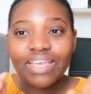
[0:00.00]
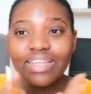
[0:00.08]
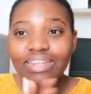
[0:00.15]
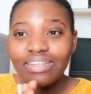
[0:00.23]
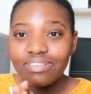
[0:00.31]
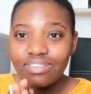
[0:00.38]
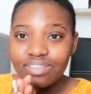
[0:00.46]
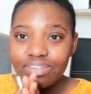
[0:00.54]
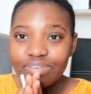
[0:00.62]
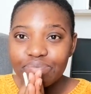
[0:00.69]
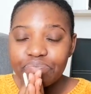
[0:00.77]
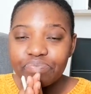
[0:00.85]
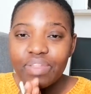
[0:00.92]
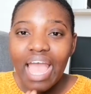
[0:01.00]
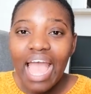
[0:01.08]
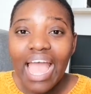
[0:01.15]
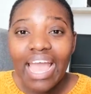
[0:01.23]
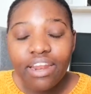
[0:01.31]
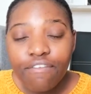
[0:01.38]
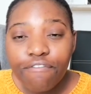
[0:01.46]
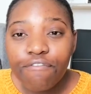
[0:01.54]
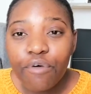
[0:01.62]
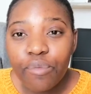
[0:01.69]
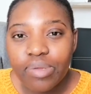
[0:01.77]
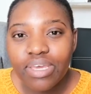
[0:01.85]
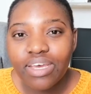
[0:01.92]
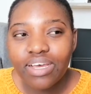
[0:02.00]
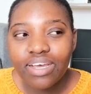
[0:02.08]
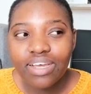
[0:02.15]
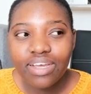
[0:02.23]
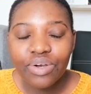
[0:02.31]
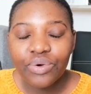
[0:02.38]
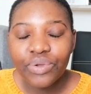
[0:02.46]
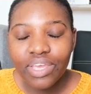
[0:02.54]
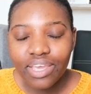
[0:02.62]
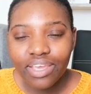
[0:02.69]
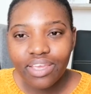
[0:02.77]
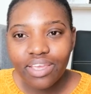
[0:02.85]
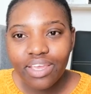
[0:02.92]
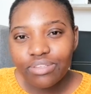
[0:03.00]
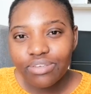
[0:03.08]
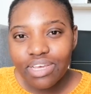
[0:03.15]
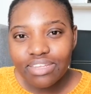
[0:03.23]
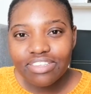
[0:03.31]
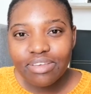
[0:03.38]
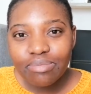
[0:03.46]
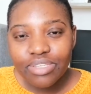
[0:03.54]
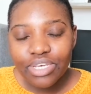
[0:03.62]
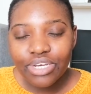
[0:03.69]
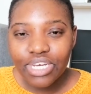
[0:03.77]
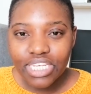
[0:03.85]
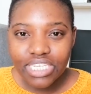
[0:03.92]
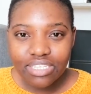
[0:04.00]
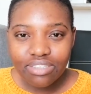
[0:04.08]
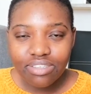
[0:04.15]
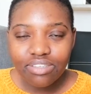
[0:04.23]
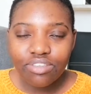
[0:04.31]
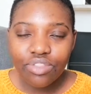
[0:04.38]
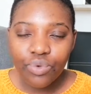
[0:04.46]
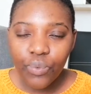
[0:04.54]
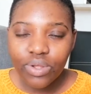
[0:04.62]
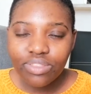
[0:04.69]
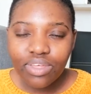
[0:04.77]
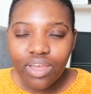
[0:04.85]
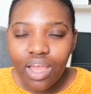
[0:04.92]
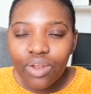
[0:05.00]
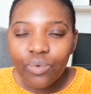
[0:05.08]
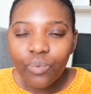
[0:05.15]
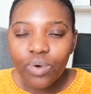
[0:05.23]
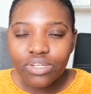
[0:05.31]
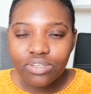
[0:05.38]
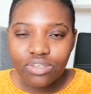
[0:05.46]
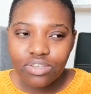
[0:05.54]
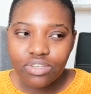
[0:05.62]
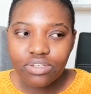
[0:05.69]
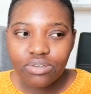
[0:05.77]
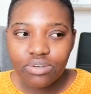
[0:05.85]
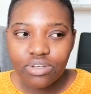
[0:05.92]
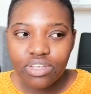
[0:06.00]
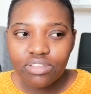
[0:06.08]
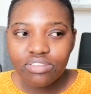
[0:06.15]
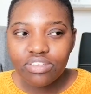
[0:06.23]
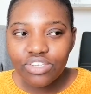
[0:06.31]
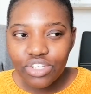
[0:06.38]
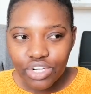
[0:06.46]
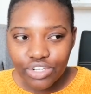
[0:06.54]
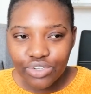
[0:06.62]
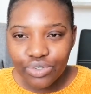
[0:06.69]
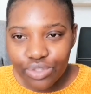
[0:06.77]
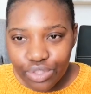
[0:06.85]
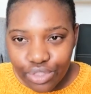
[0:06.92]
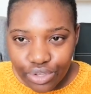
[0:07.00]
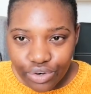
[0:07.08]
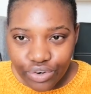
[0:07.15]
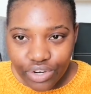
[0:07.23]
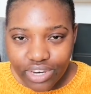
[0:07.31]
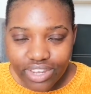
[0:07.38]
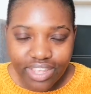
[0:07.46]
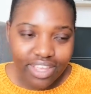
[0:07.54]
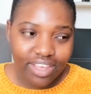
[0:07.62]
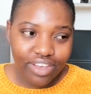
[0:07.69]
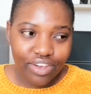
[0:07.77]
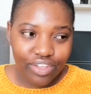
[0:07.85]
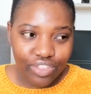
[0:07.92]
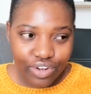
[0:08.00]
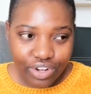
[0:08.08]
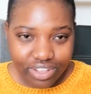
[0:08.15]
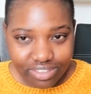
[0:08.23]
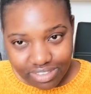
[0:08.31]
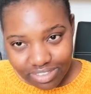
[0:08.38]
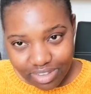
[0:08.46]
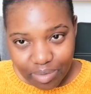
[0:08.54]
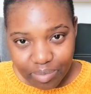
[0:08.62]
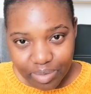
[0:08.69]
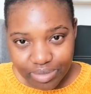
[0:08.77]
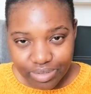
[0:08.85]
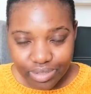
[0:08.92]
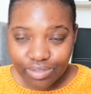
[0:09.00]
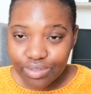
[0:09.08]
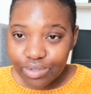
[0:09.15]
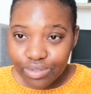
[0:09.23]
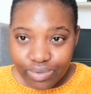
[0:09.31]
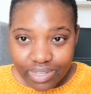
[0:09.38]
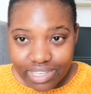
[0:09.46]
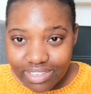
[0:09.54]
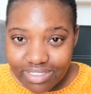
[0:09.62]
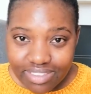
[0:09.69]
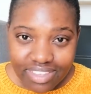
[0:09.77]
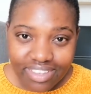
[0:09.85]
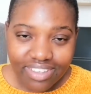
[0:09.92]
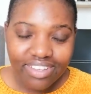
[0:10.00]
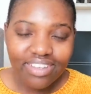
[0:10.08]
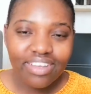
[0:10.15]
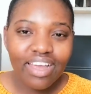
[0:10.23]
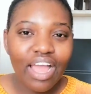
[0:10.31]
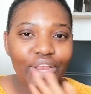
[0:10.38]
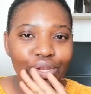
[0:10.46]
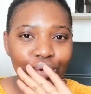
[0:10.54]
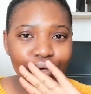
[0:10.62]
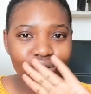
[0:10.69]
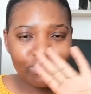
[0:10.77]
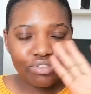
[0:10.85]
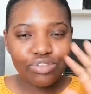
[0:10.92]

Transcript: Listen, I had a phobia, okay, to attempting questions. So the one thing I'd want to do is actually do the theory and the class examples, because those were easy. I know